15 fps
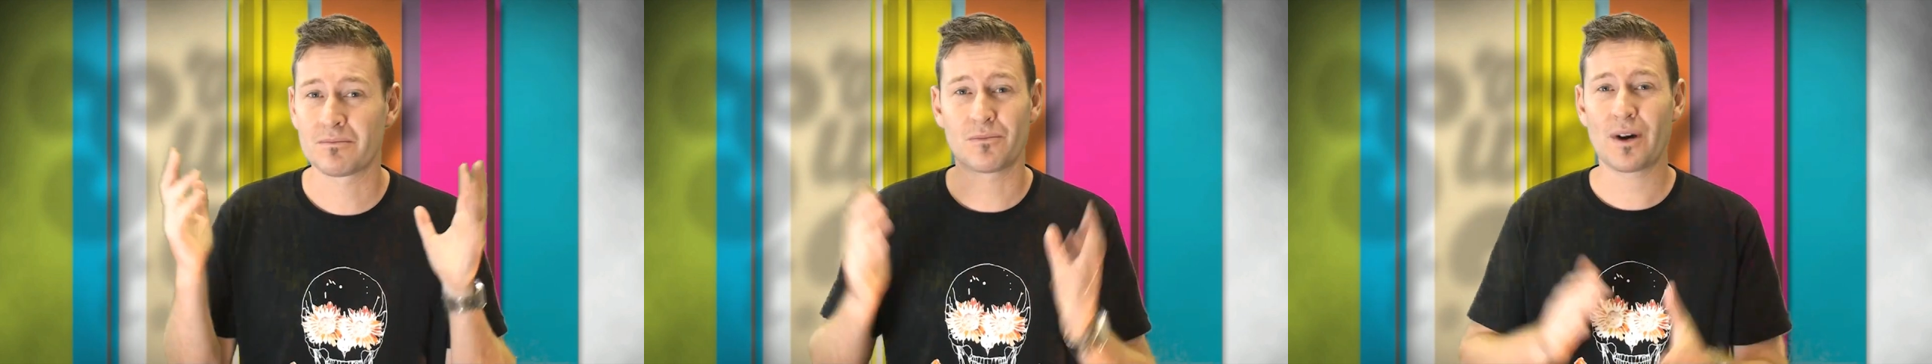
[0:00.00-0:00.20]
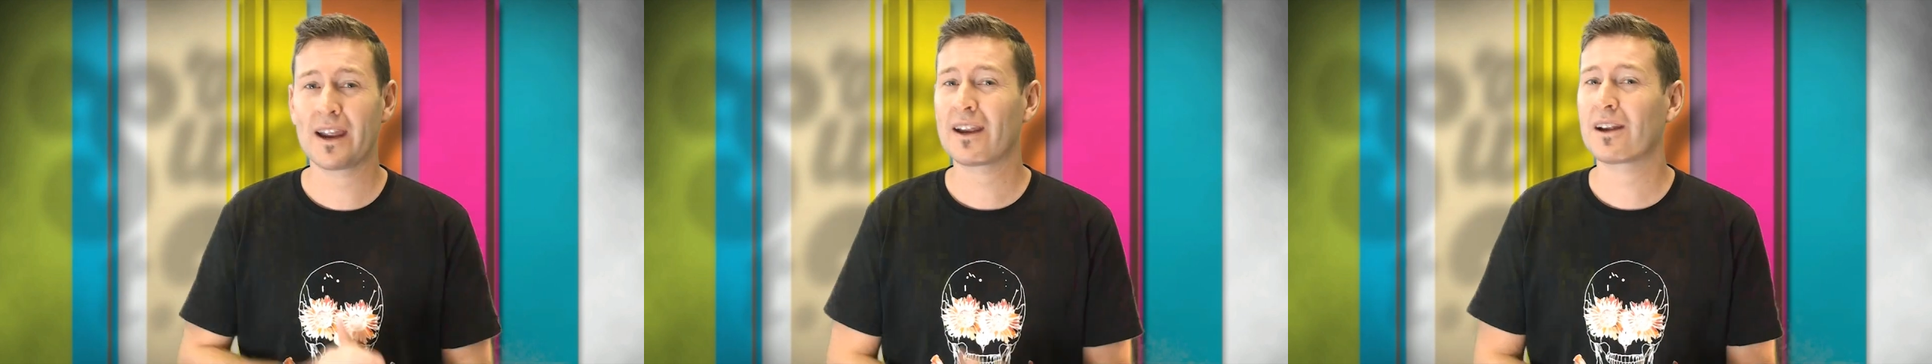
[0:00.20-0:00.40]

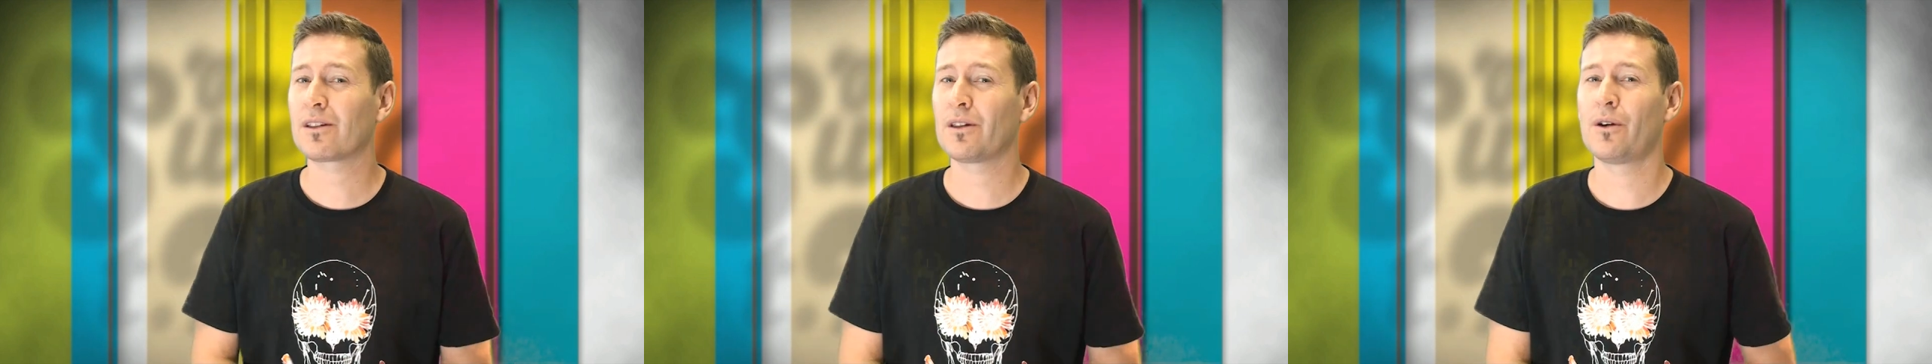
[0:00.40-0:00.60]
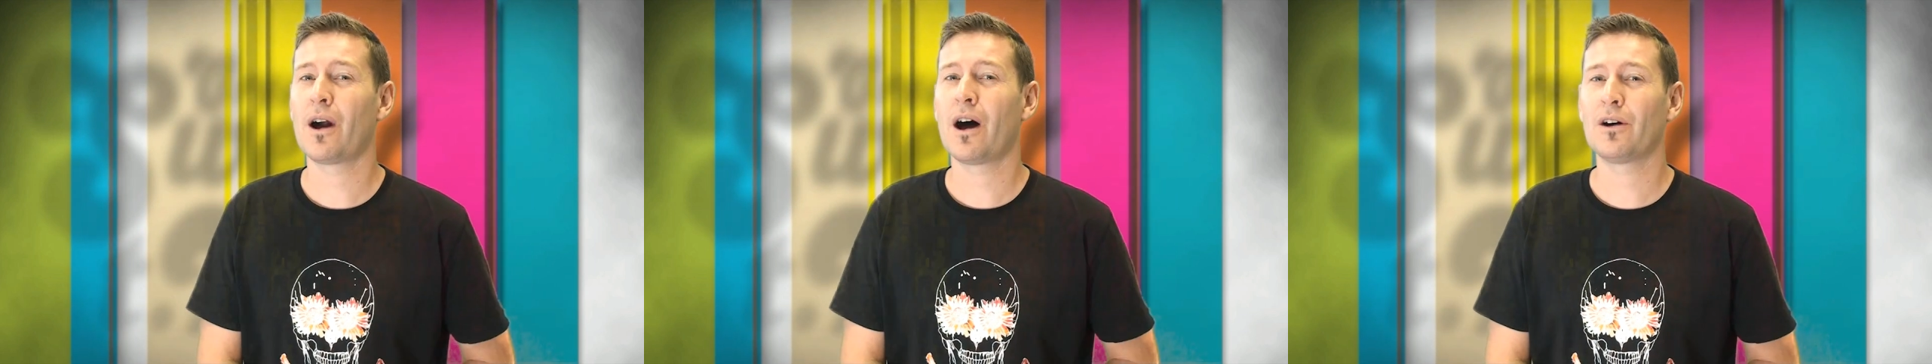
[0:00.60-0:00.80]

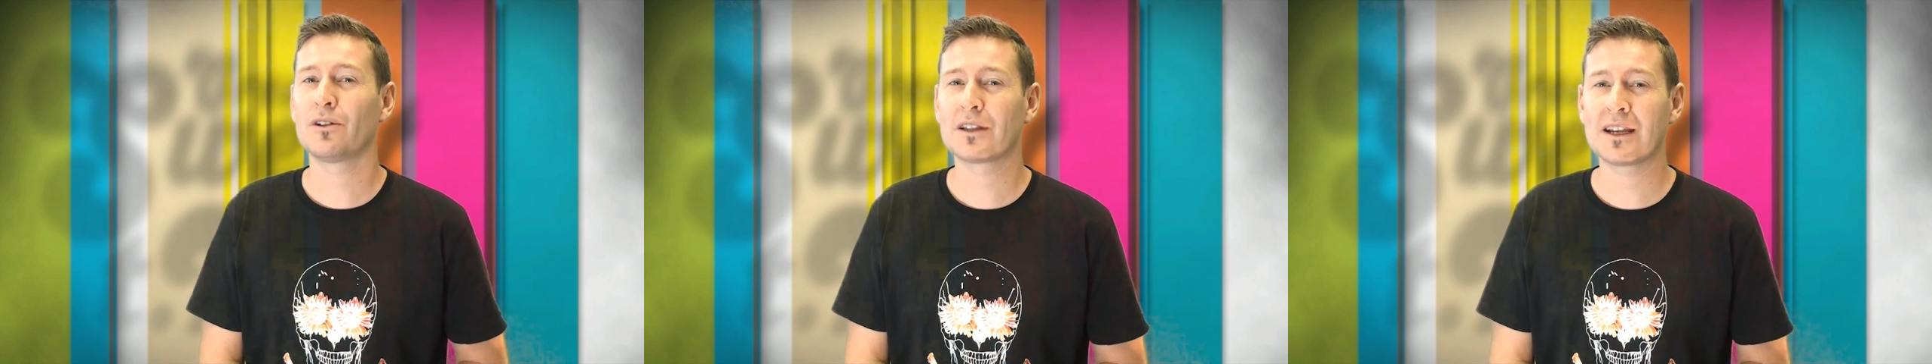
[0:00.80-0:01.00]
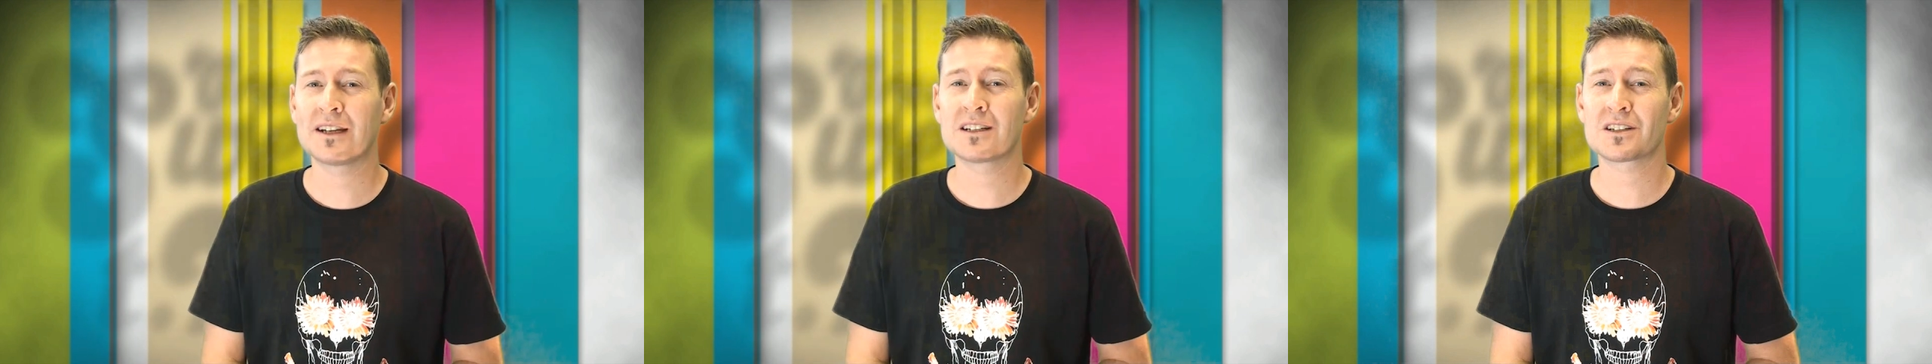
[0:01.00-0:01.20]
regular
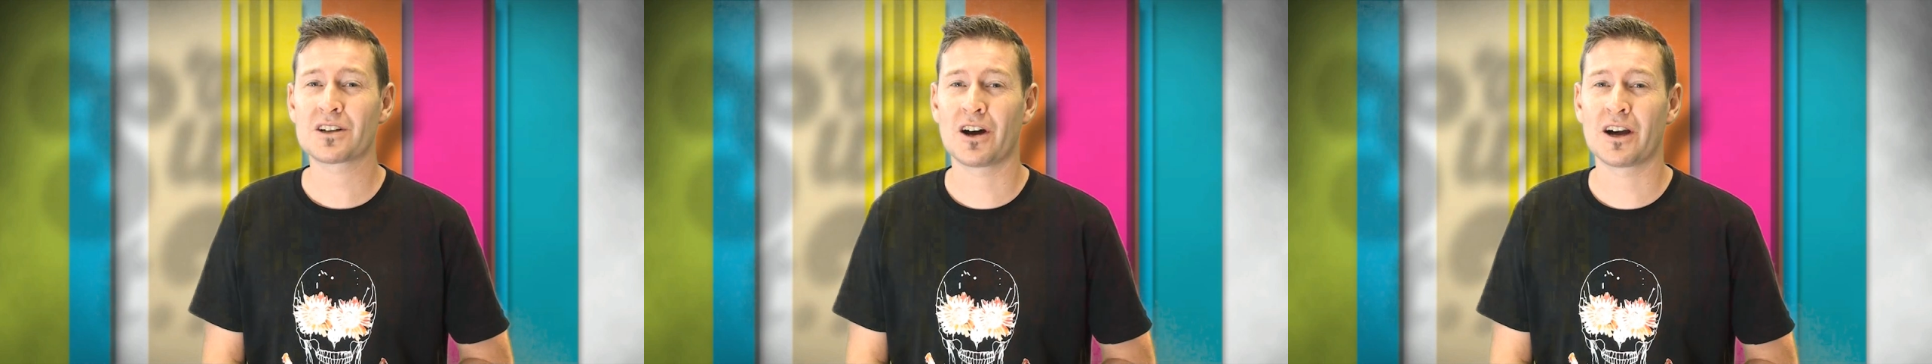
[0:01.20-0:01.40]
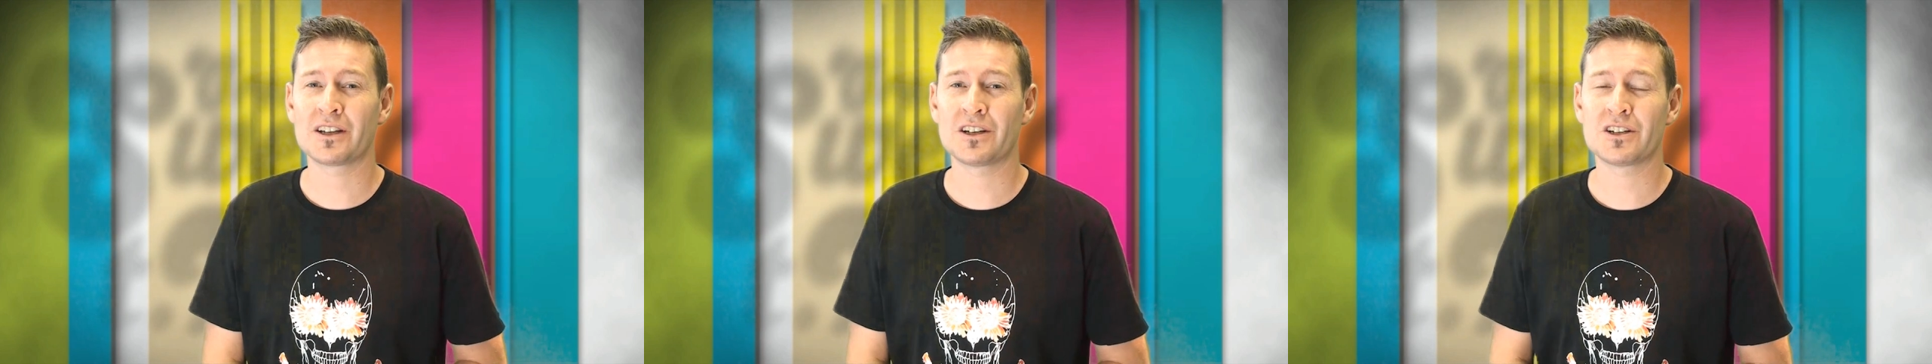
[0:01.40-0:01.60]
old
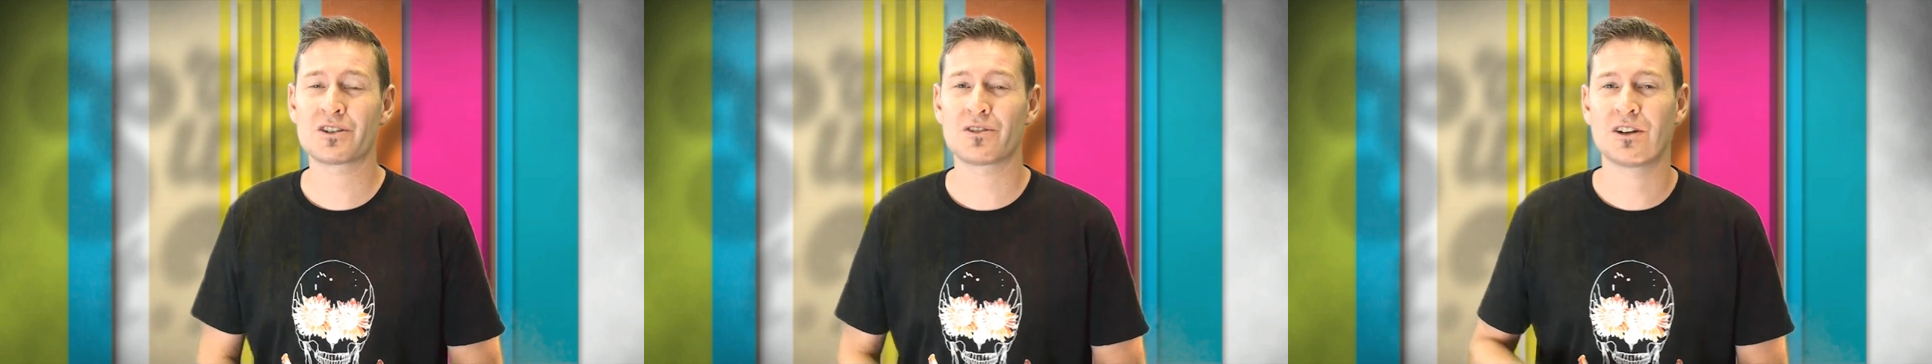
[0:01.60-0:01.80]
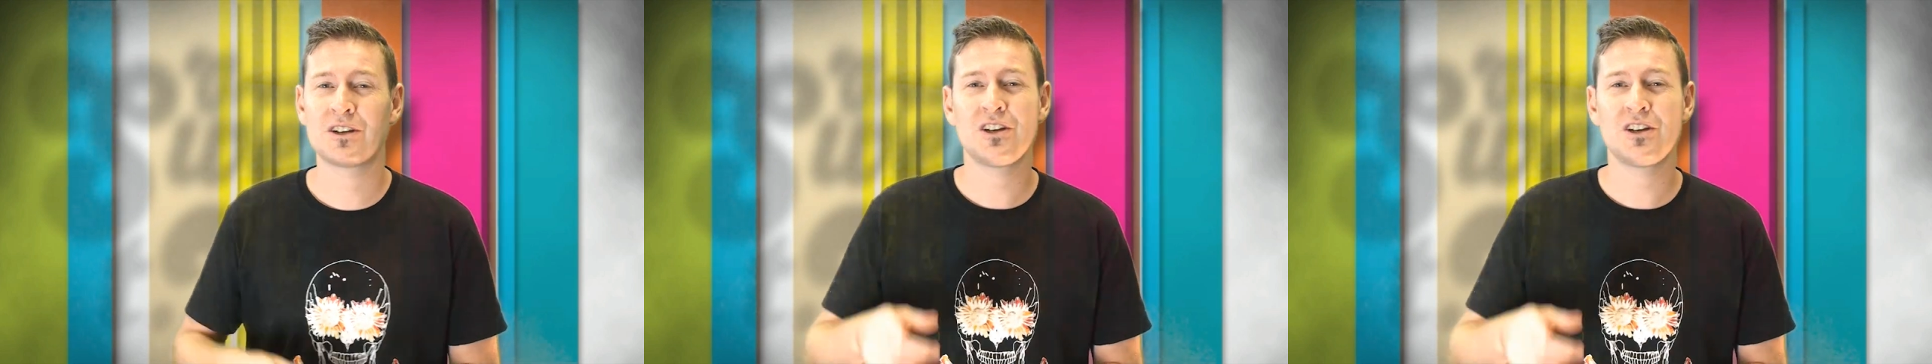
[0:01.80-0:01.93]
InDesign user and